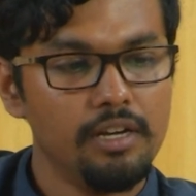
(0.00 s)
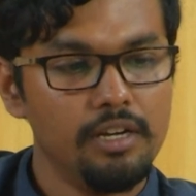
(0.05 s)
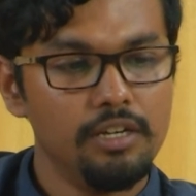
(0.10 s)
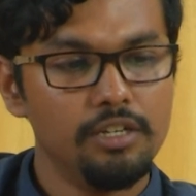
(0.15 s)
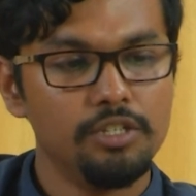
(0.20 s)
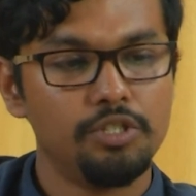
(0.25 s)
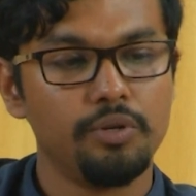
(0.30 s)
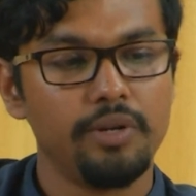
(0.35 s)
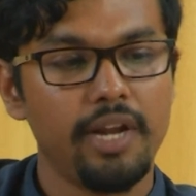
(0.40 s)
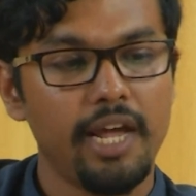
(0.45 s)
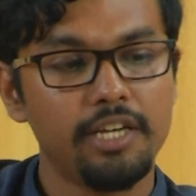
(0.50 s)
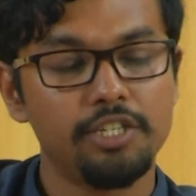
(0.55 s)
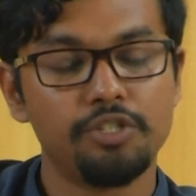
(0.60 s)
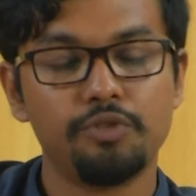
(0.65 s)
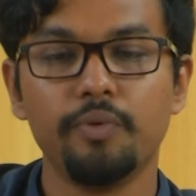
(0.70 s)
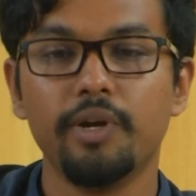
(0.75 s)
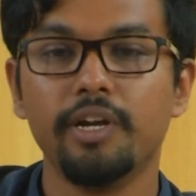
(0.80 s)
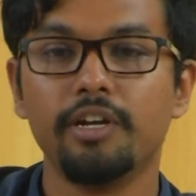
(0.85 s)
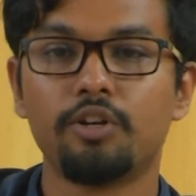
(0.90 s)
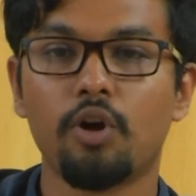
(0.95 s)
so next
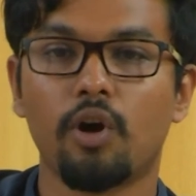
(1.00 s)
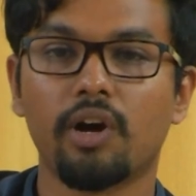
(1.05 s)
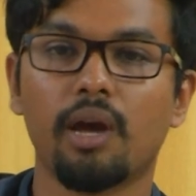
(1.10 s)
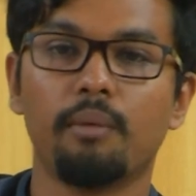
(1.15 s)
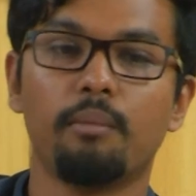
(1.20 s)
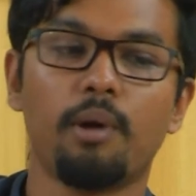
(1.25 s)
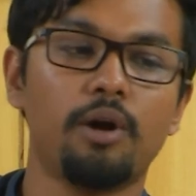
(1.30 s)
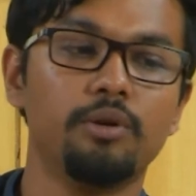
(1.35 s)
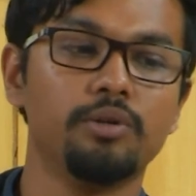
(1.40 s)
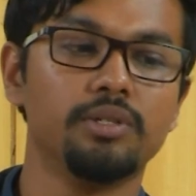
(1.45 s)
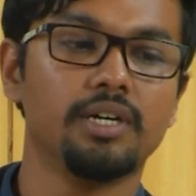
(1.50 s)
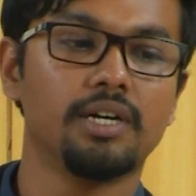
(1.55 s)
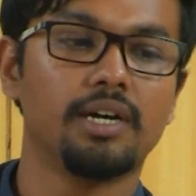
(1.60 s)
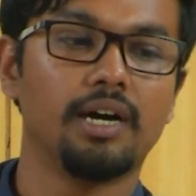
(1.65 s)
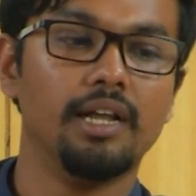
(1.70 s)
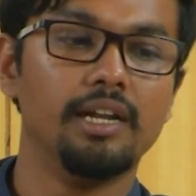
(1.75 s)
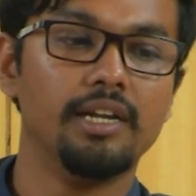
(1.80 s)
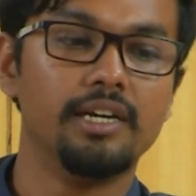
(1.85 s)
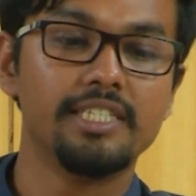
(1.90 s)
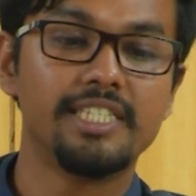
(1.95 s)
we will talk about the
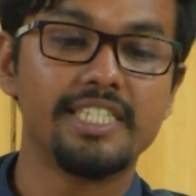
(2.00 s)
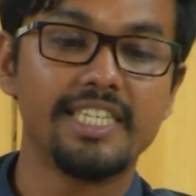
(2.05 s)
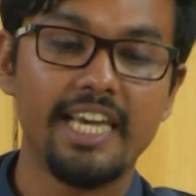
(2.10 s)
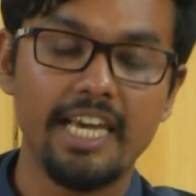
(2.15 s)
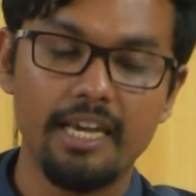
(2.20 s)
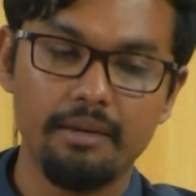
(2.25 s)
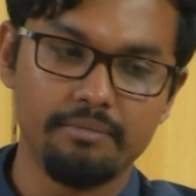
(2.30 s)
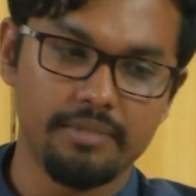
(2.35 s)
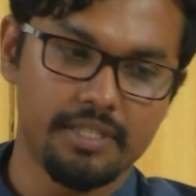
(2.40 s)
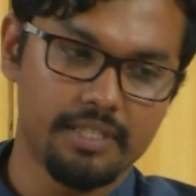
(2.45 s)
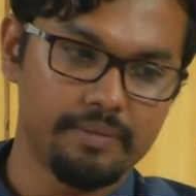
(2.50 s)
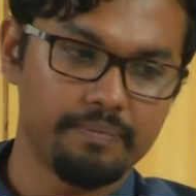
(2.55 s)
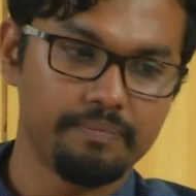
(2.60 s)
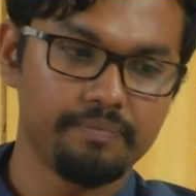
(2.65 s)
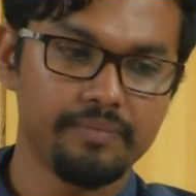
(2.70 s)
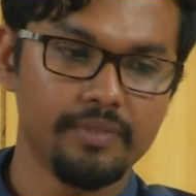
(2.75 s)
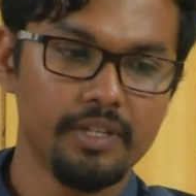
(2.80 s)
color schemes.